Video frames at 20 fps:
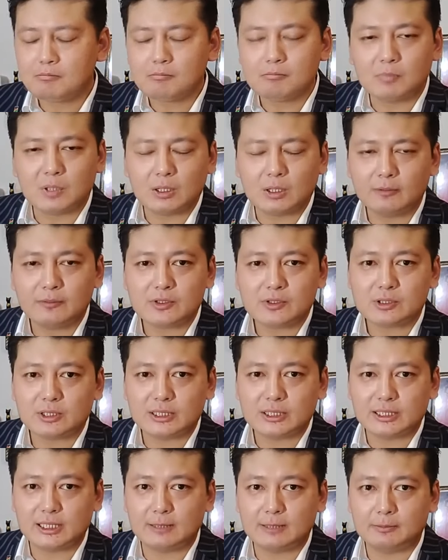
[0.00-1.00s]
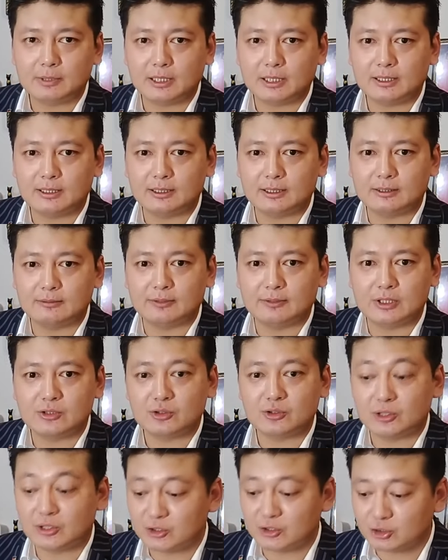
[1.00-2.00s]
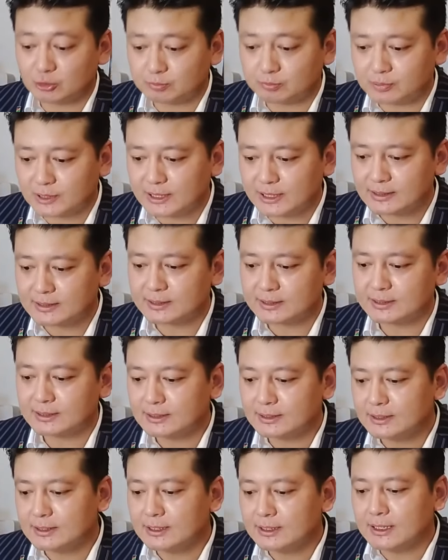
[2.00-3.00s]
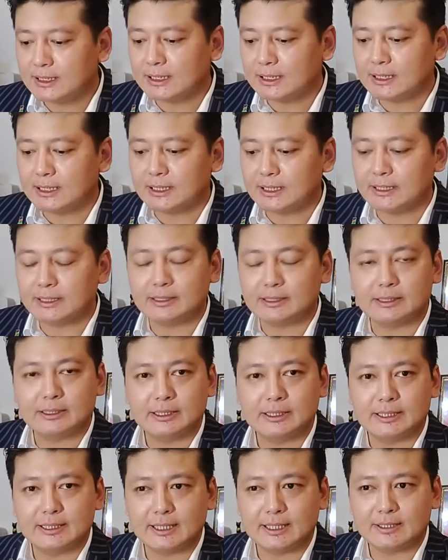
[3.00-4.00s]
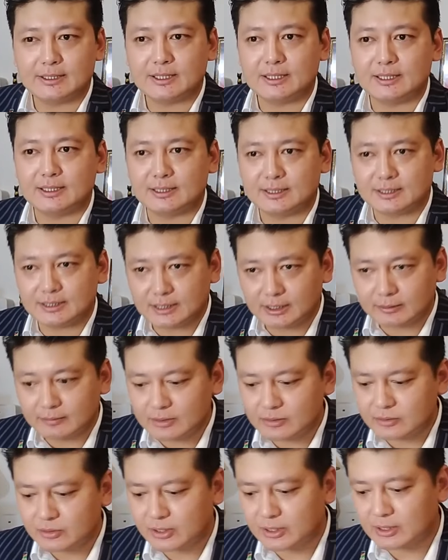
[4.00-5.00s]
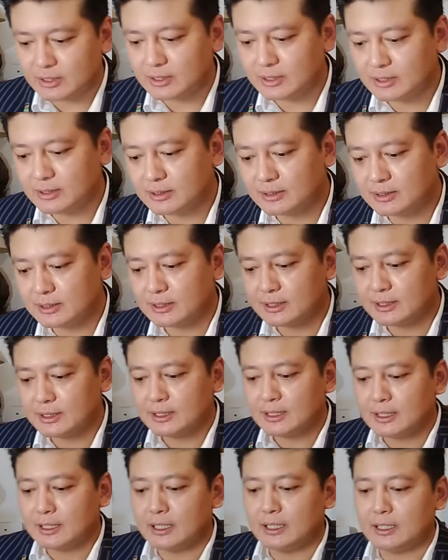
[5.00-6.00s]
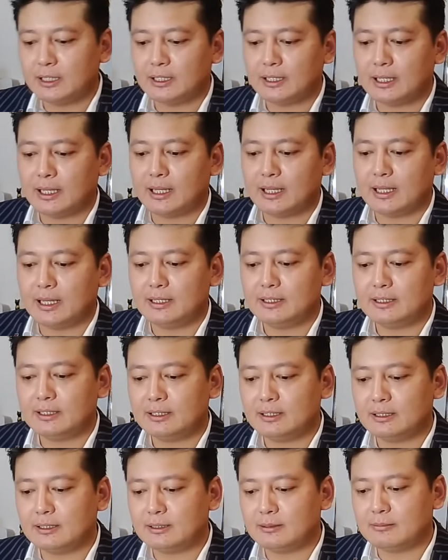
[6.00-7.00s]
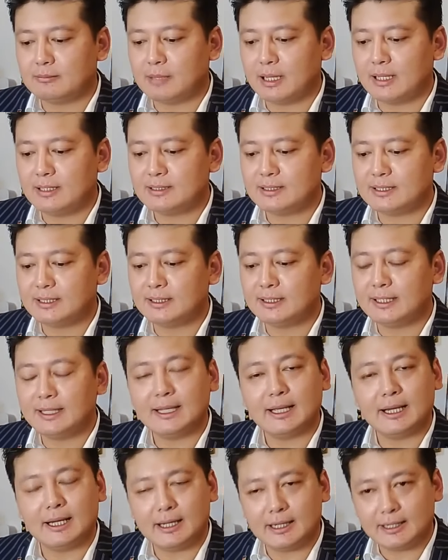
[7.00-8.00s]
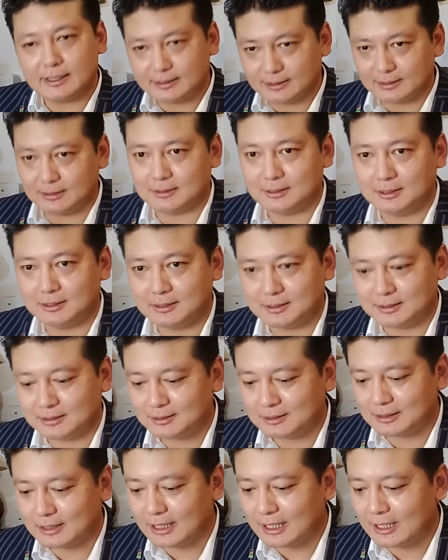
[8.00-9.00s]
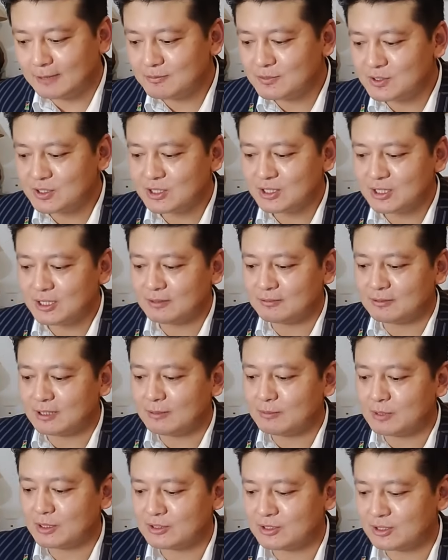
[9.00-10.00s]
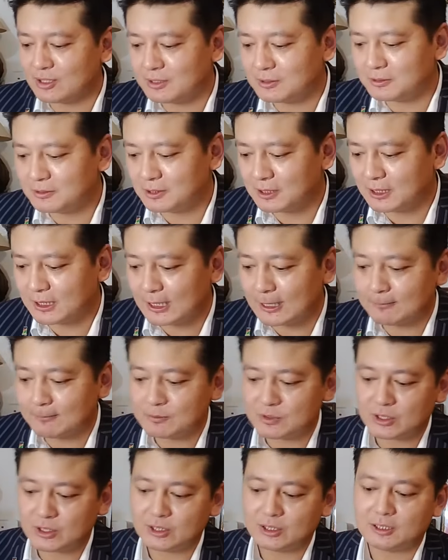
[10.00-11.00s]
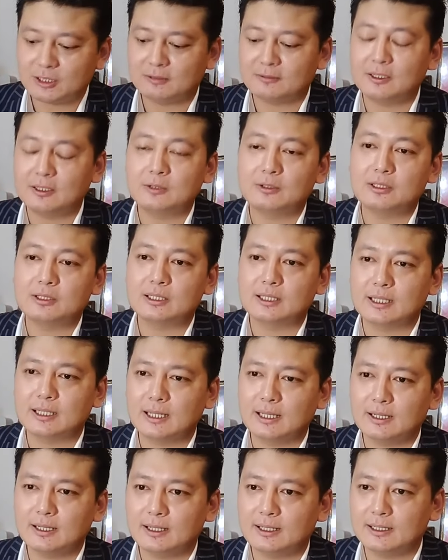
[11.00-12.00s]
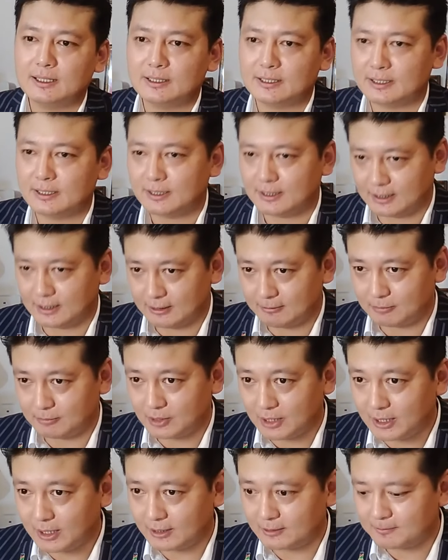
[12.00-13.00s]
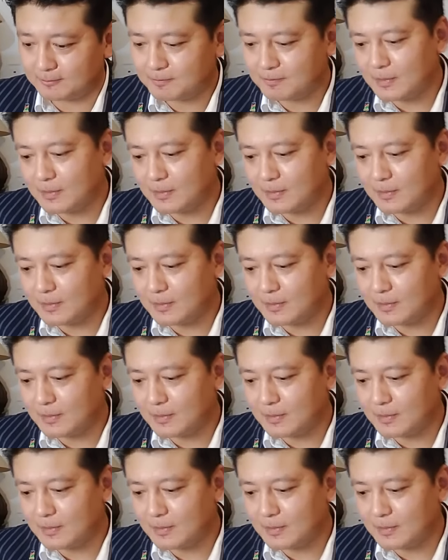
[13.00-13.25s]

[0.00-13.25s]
but obviously the DMK eventually split in the early 1970s, and Mantini idol M.G. Ramachandra, MGR, founded the AIDMK.